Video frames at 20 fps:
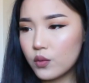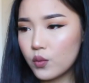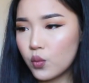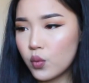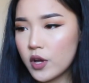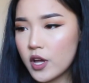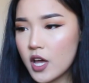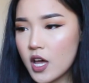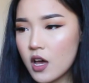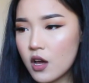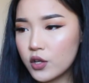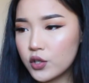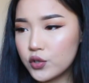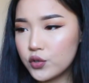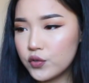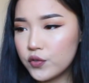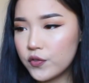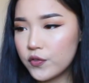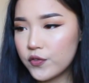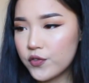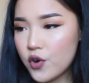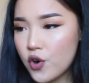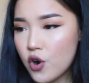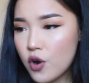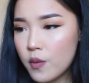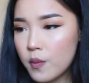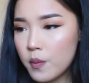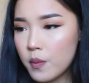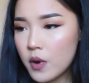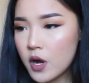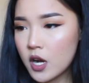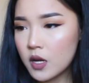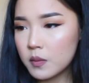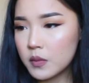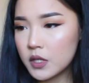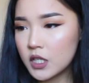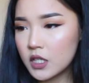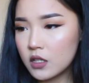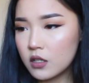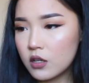Where are you from? I
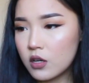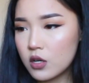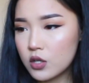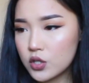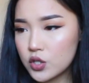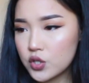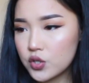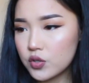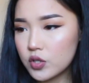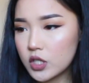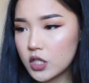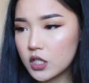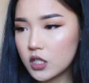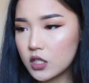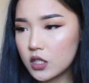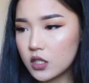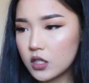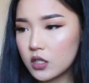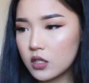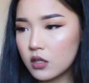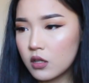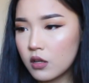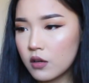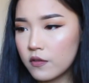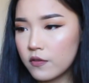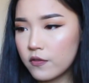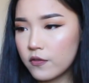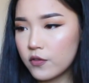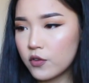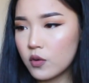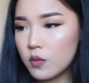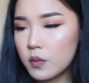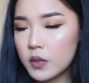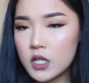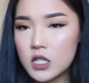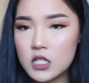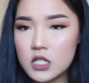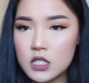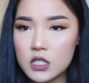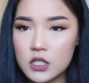mean country. Love from
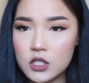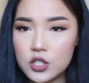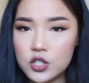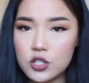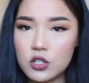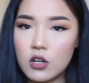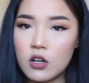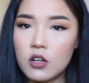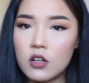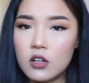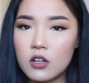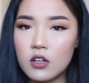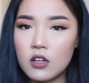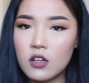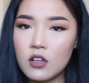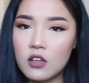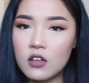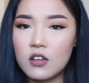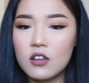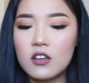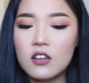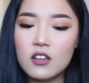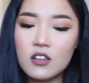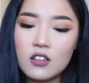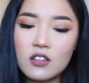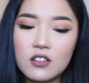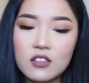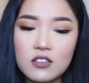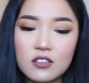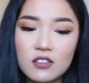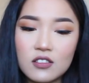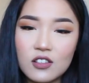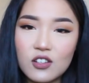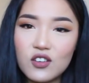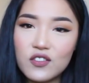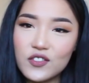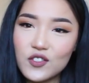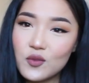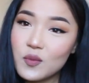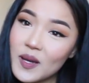Indonesia.
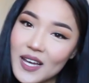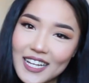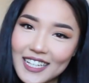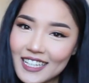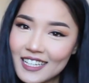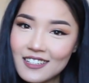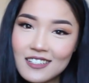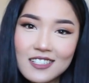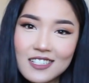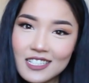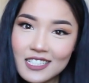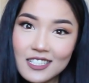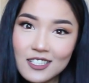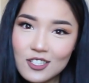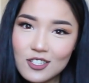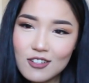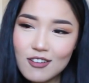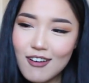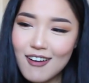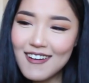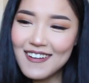Love you back Indonesia.